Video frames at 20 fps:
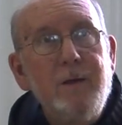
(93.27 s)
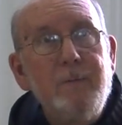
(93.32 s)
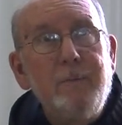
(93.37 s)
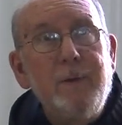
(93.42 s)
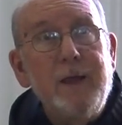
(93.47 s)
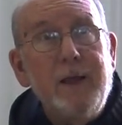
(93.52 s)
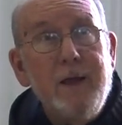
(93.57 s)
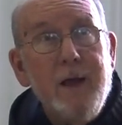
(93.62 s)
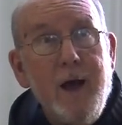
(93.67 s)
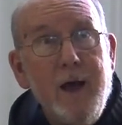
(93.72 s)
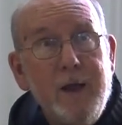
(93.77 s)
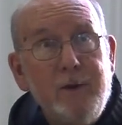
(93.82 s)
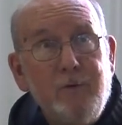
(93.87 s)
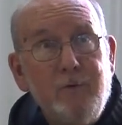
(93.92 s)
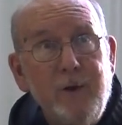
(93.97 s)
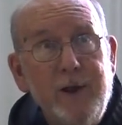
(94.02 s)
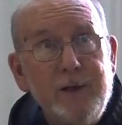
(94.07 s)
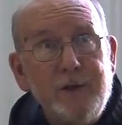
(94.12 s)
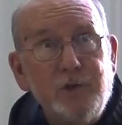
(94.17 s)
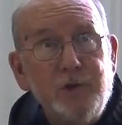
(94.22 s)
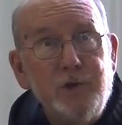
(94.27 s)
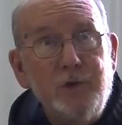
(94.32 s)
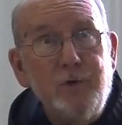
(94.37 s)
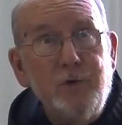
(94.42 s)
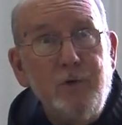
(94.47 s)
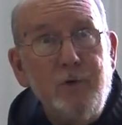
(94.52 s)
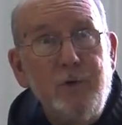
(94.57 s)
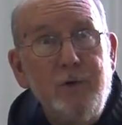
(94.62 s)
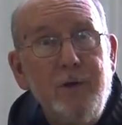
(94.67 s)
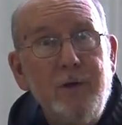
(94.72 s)
May God grant
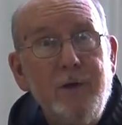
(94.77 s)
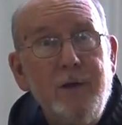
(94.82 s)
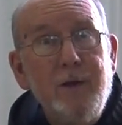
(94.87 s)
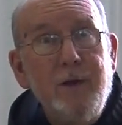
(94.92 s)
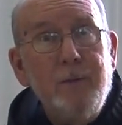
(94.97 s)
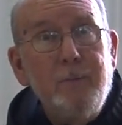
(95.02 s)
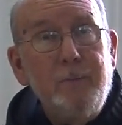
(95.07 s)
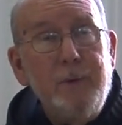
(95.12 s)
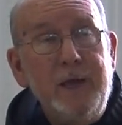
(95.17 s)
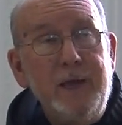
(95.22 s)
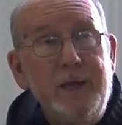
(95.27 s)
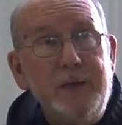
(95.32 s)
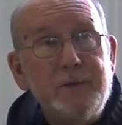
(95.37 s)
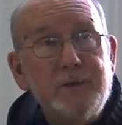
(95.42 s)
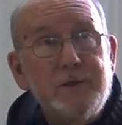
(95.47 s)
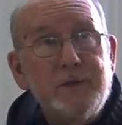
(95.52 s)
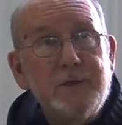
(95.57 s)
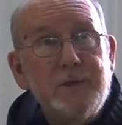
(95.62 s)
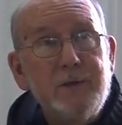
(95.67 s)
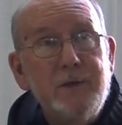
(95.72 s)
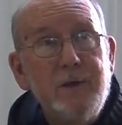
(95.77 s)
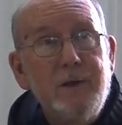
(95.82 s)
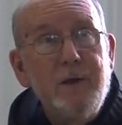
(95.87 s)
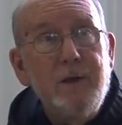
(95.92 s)
you peace,